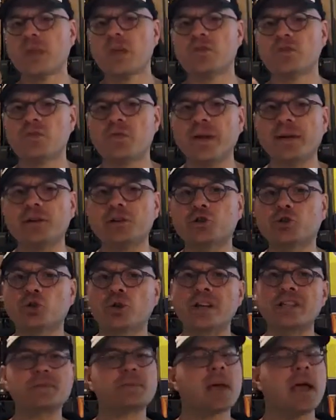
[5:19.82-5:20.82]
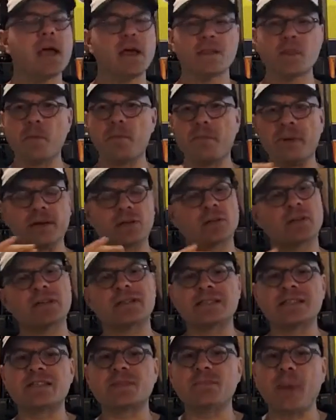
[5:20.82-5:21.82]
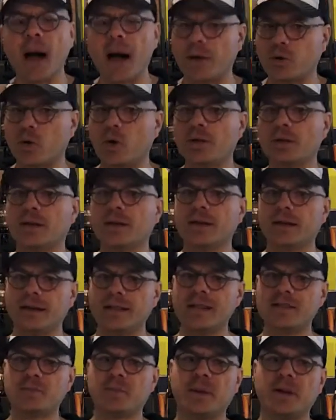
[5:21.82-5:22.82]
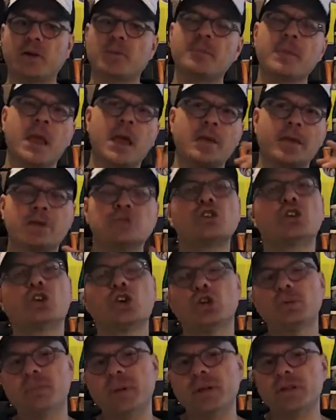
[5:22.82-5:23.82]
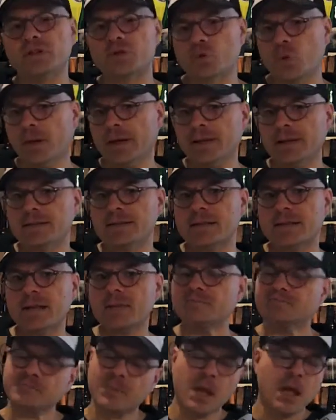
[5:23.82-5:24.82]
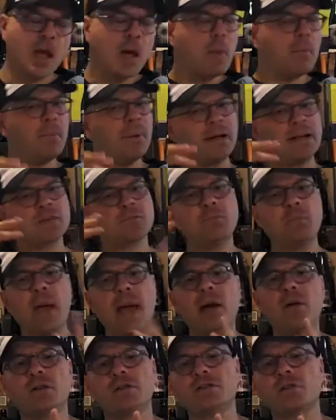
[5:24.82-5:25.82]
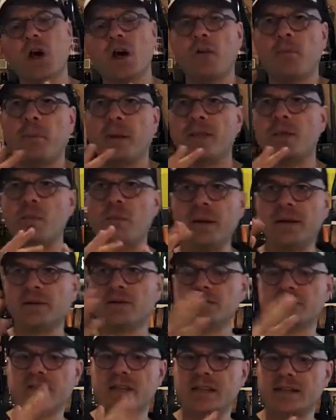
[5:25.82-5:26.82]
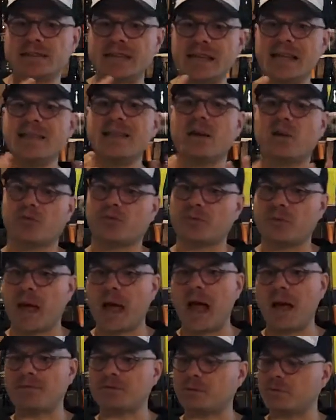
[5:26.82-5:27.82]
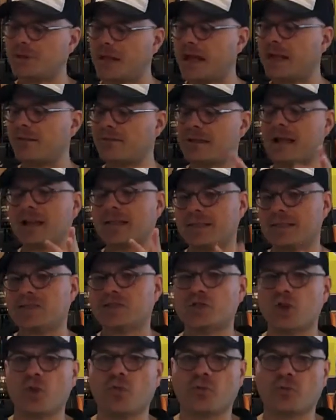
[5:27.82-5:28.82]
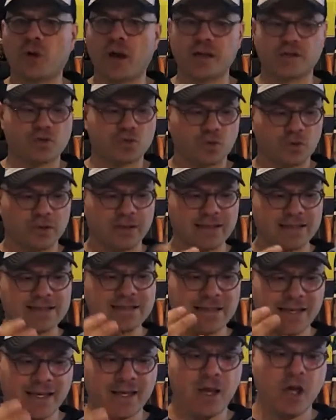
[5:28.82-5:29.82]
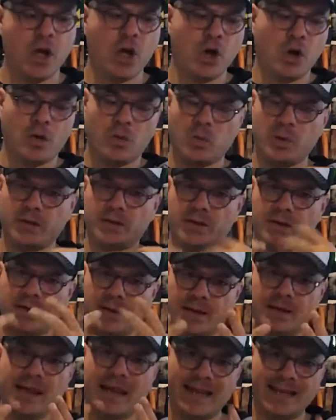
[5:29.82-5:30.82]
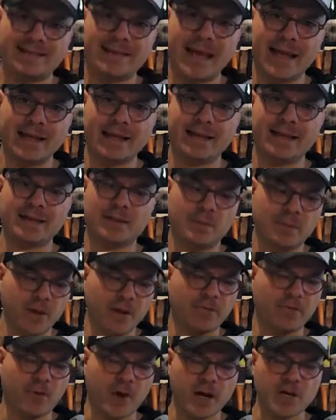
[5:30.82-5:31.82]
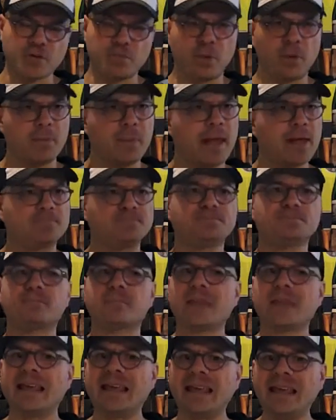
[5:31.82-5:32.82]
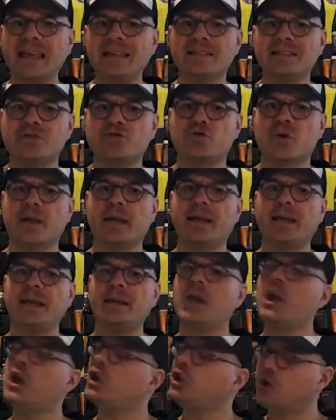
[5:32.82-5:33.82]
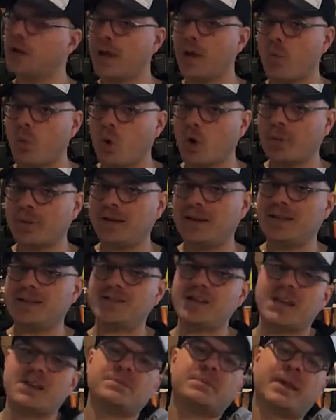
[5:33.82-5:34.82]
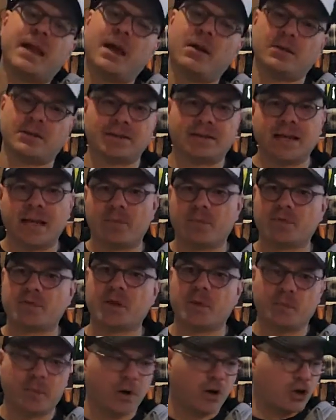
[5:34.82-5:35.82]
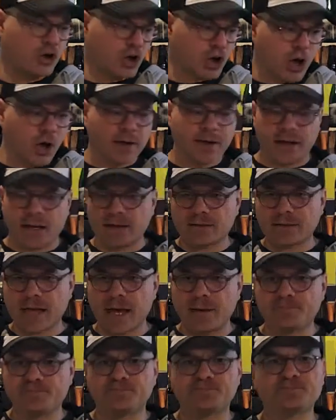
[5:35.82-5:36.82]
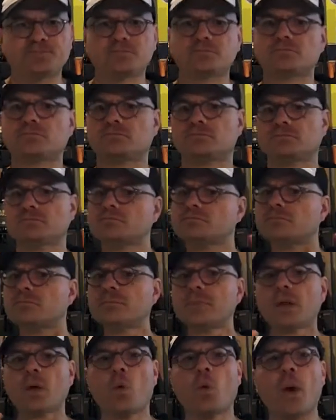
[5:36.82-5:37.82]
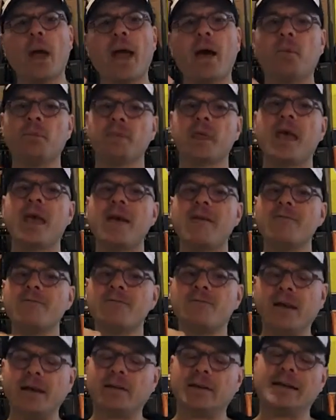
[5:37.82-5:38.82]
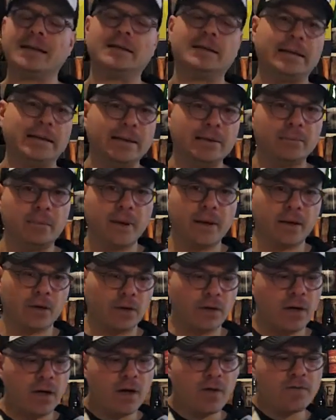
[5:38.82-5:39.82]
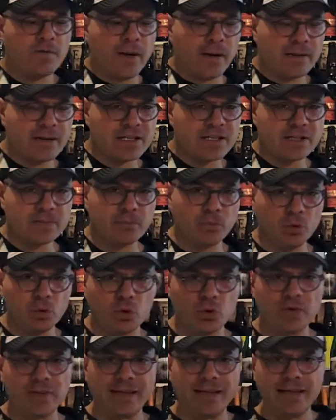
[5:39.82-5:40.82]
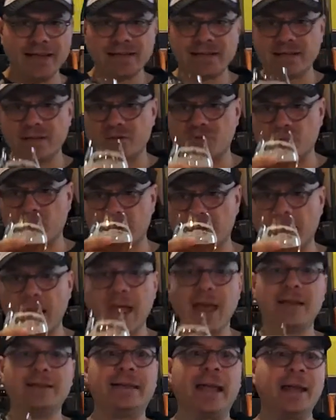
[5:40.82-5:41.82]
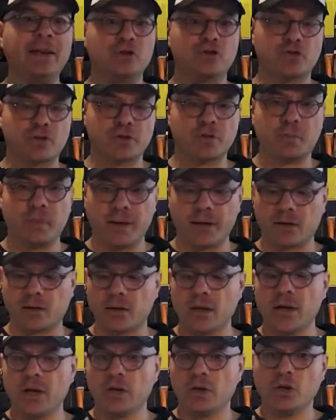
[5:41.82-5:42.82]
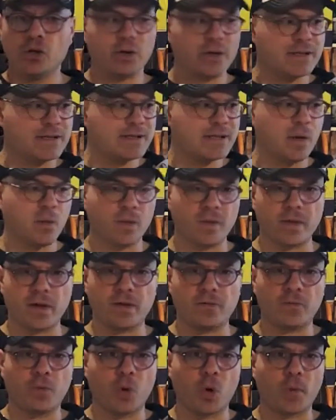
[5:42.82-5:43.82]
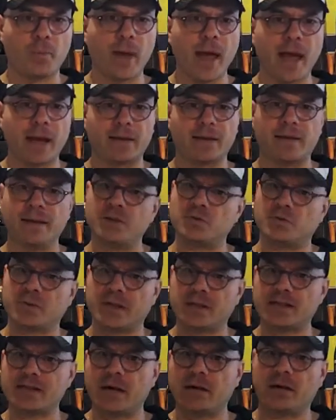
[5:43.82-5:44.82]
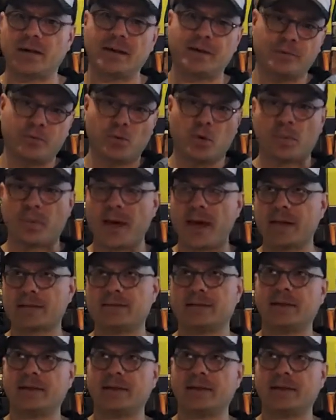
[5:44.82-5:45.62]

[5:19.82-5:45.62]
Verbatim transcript: It's very crisp. The bitterness is spot on in this beer. There's a good bit of sweetness in it, but it's balanced off by the bitterness that's in there from the hops. I'm glad I've got this so fresh to really see what they, they intended it to be fresh. But man, easy drinking. You get warming in the chest, but hell, it's a ten percent beer. You're going to get that. Wow. Very clean beer. Very smooth, easy to drink. Dangerous beer. You could sit with a four-pack of these, what they sell it in, four packs.